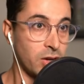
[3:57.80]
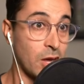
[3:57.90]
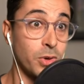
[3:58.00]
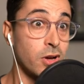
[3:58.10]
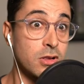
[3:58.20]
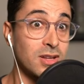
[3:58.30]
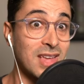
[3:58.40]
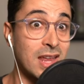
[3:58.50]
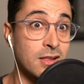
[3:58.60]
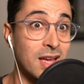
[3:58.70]
Okay, we got a lot to
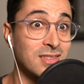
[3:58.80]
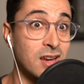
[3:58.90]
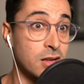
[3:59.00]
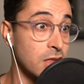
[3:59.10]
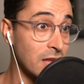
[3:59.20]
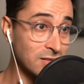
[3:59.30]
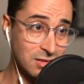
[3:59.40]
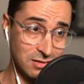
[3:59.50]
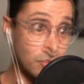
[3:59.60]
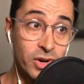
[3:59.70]
analyze here.
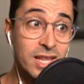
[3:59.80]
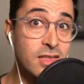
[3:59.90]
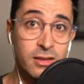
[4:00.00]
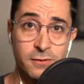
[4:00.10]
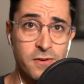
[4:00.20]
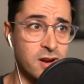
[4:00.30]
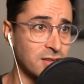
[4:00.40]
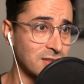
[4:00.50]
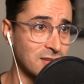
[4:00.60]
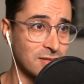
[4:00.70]
Let's read this
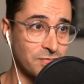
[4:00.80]
first.